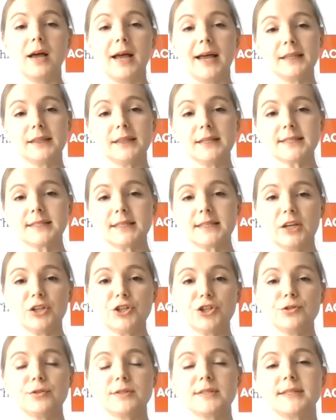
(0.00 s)
At this
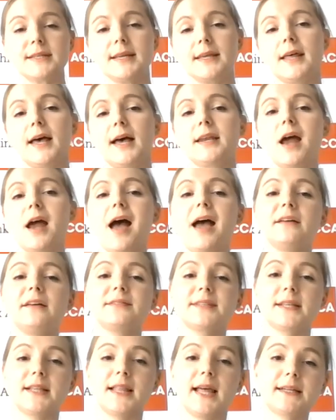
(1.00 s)
stage, you see that I have
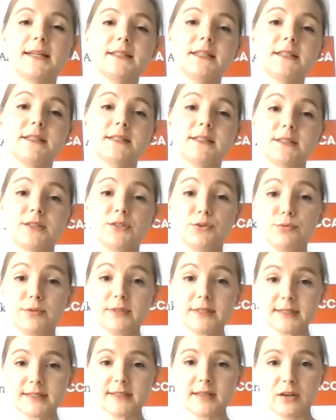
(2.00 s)
selected the
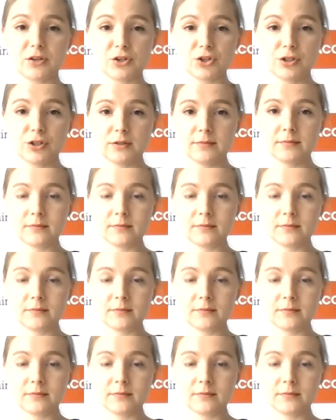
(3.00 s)
students section,